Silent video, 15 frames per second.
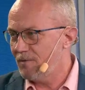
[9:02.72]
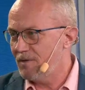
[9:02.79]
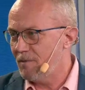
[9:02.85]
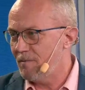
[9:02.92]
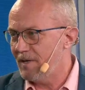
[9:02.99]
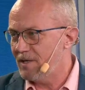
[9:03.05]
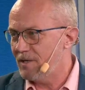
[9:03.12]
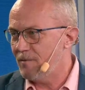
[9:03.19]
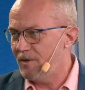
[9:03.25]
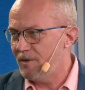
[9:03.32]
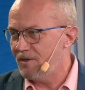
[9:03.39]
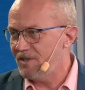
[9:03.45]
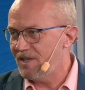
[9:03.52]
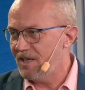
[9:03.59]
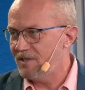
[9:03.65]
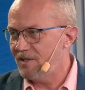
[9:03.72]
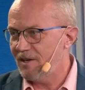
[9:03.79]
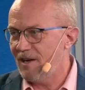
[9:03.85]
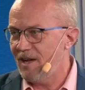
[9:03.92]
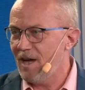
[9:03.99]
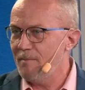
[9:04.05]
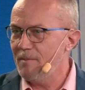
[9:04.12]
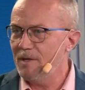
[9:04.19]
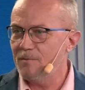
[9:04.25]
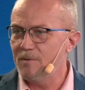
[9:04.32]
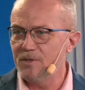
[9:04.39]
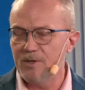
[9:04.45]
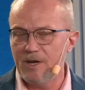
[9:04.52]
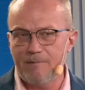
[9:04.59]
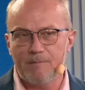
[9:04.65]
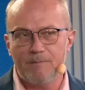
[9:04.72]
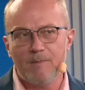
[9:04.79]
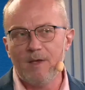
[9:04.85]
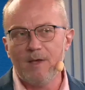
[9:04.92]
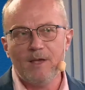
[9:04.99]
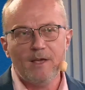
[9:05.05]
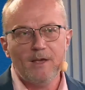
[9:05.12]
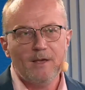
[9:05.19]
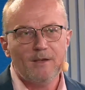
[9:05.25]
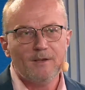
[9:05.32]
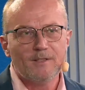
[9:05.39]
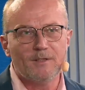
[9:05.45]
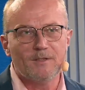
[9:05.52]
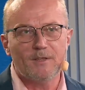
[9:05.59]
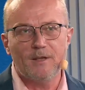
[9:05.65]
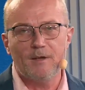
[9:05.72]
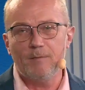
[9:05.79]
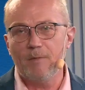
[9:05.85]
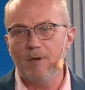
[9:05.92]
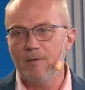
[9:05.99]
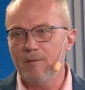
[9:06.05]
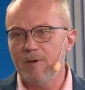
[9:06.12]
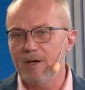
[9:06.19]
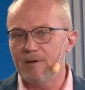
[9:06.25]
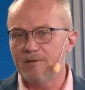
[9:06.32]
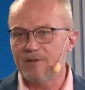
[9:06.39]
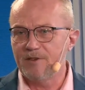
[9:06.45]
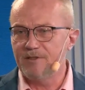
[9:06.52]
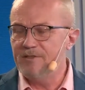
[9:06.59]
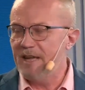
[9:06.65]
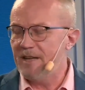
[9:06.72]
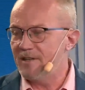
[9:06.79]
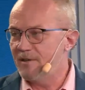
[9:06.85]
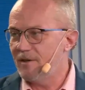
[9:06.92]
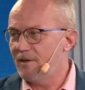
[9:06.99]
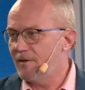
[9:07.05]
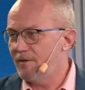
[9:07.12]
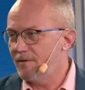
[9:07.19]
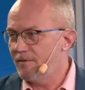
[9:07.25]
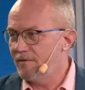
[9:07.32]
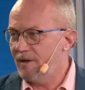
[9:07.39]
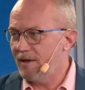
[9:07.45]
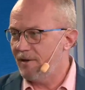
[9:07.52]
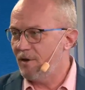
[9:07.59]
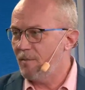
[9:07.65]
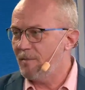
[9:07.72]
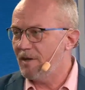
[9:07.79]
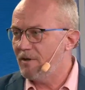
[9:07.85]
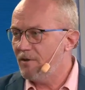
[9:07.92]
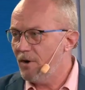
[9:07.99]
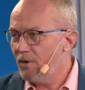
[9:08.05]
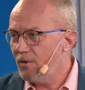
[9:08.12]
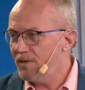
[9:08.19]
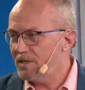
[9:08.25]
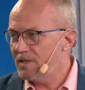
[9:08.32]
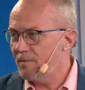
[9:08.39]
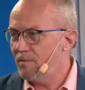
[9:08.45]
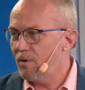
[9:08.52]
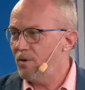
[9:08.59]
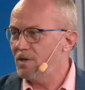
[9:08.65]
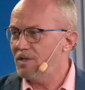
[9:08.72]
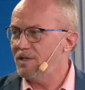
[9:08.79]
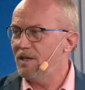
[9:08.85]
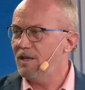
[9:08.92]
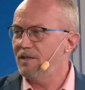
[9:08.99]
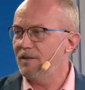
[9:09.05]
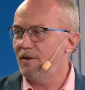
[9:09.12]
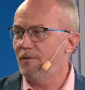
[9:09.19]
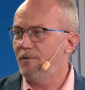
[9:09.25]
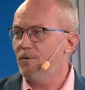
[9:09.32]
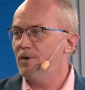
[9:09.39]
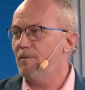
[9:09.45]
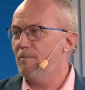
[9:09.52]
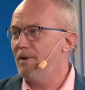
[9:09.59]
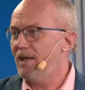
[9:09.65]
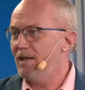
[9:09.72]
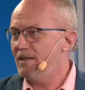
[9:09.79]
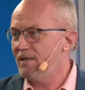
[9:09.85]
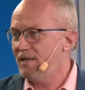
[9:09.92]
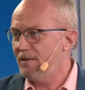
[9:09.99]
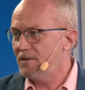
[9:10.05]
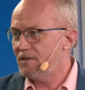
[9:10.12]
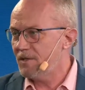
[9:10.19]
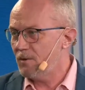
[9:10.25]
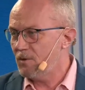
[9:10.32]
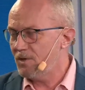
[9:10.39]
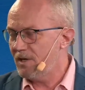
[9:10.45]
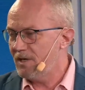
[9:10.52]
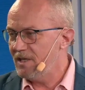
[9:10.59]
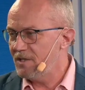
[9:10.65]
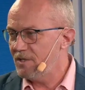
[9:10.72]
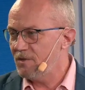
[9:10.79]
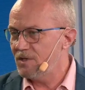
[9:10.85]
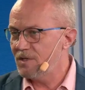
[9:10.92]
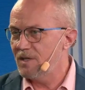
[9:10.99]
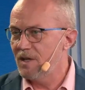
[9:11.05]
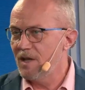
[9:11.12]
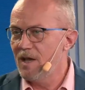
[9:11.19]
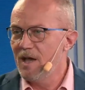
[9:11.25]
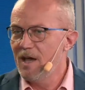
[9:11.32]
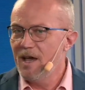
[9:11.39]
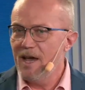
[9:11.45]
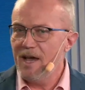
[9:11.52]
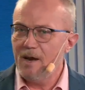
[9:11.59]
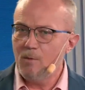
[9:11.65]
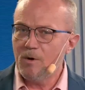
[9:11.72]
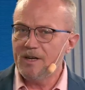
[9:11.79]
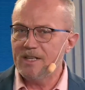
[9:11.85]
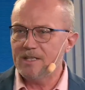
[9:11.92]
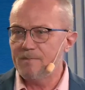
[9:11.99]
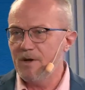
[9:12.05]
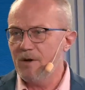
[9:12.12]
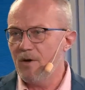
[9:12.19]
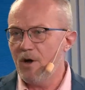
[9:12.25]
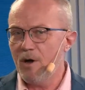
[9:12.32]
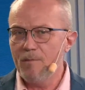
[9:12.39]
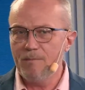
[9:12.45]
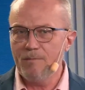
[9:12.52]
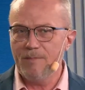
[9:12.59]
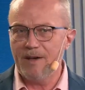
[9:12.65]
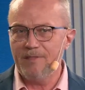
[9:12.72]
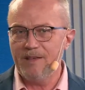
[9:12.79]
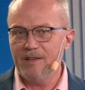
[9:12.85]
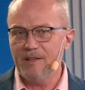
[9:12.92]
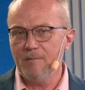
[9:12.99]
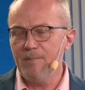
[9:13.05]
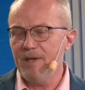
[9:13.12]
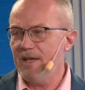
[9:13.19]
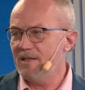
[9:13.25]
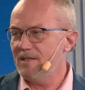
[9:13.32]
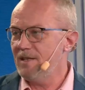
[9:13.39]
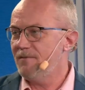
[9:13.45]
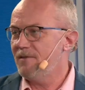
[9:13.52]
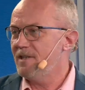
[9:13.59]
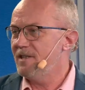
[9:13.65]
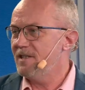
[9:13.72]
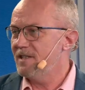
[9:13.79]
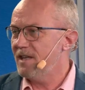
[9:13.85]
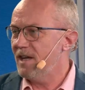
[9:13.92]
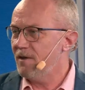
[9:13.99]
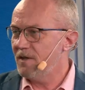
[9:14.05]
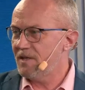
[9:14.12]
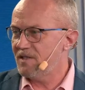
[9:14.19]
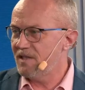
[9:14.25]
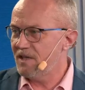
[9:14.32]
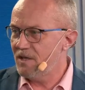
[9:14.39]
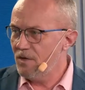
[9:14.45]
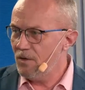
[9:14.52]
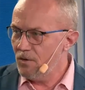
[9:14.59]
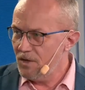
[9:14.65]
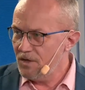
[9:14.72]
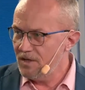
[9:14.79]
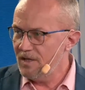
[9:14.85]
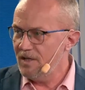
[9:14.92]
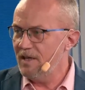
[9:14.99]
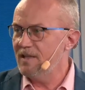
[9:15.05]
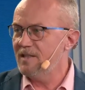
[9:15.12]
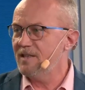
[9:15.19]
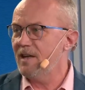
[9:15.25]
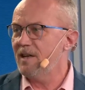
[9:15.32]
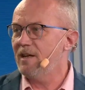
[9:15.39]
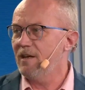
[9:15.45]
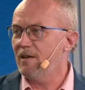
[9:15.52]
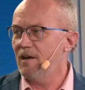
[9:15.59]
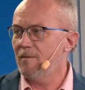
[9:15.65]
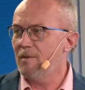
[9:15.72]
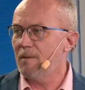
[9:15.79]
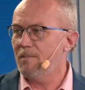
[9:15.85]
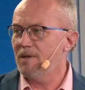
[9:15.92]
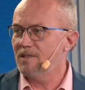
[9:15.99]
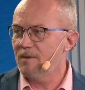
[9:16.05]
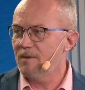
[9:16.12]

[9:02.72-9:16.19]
should make sure we don't change the climate. We should have about national economic growth is important, affordability, the social issues. And what has become, I think the biggest difference is now that security is suddenly come up as